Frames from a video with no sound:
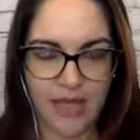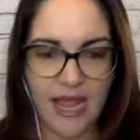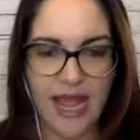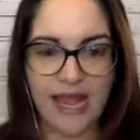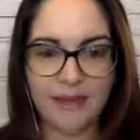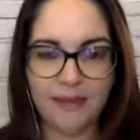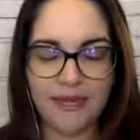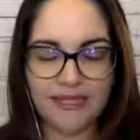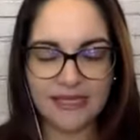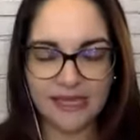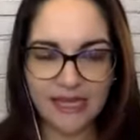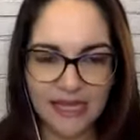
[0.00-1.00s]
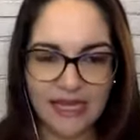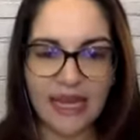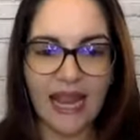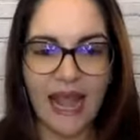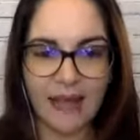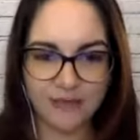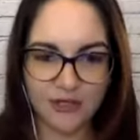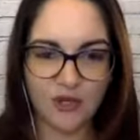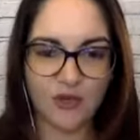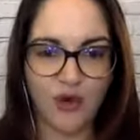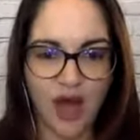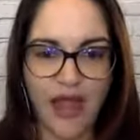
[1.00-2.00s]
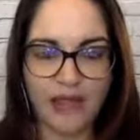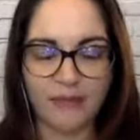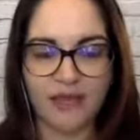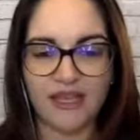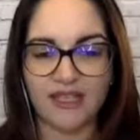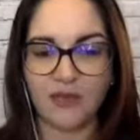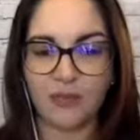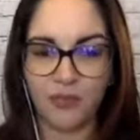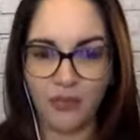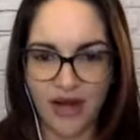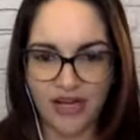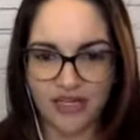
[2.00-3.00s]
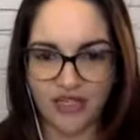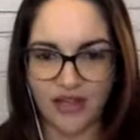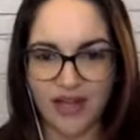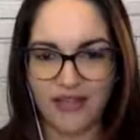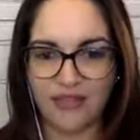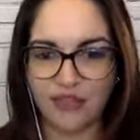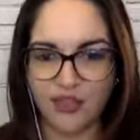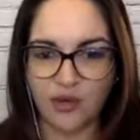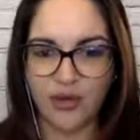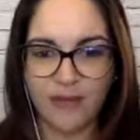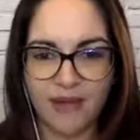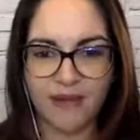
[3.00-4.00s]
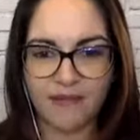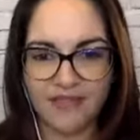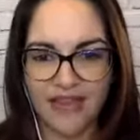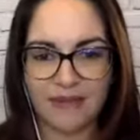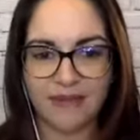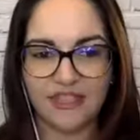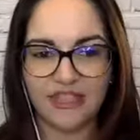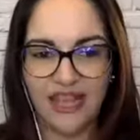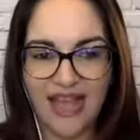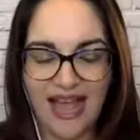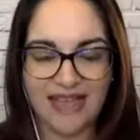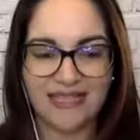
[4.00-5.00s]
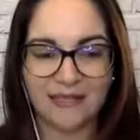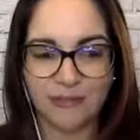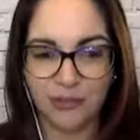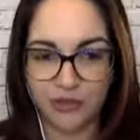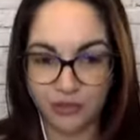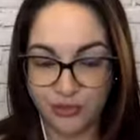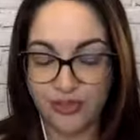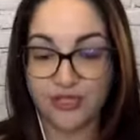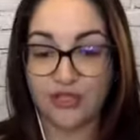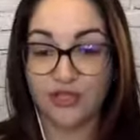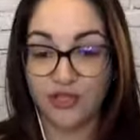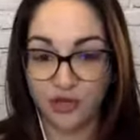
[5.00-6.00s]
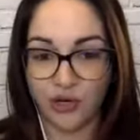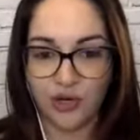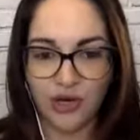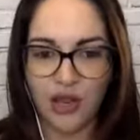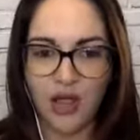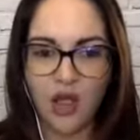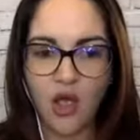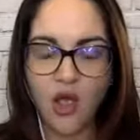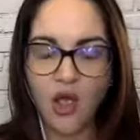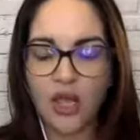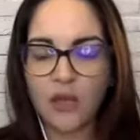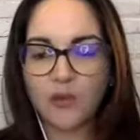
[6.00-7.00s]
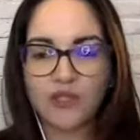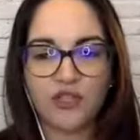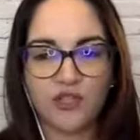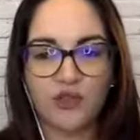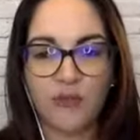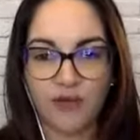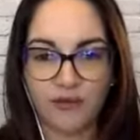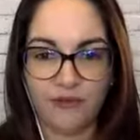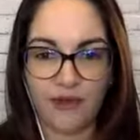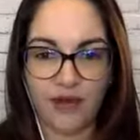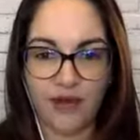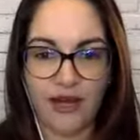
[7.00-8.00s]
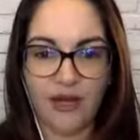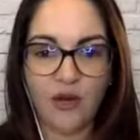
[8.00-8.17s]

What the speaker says: and basically collapsed crying because the pressure and the short amount of time that she had to produce the dessert, it was just too much for her. It